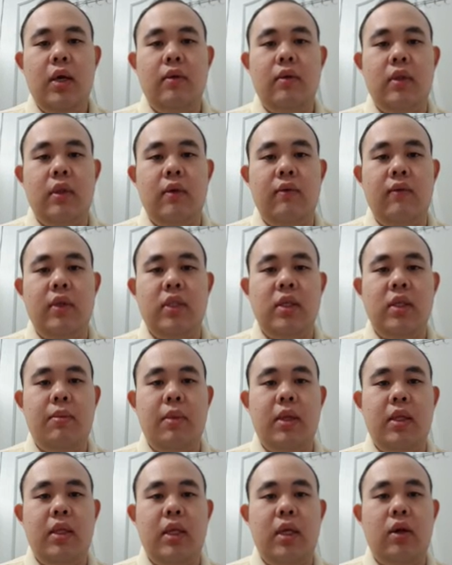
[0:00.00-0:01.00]
The
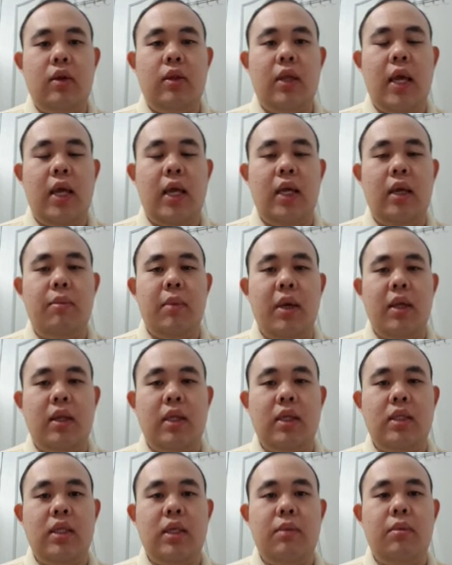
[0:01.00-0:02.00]
visibility on hanging
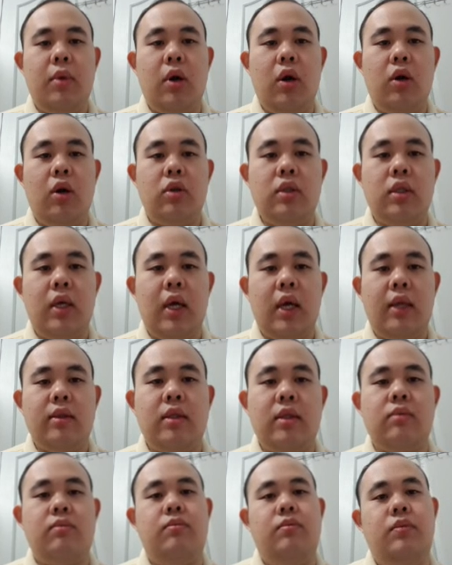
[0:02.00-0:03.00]
mechanism on the
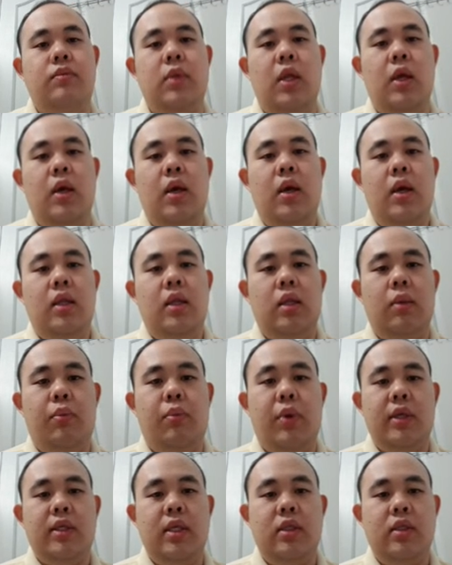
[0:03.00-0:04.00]
handle. The
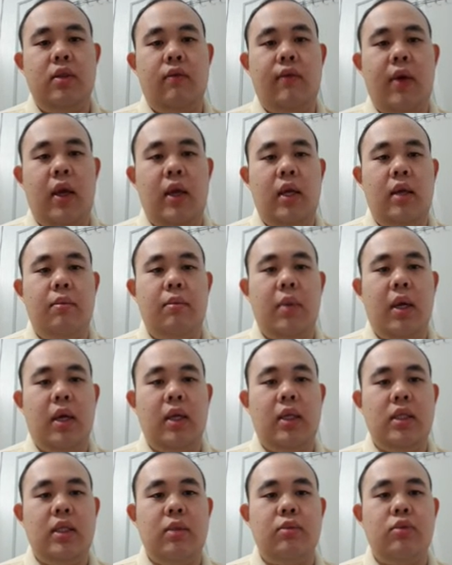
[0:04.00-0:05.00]
presence of hanging
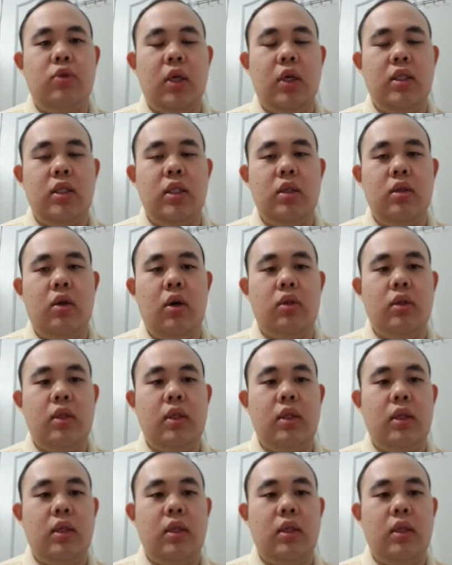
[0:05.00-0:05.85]
mechanism structure on the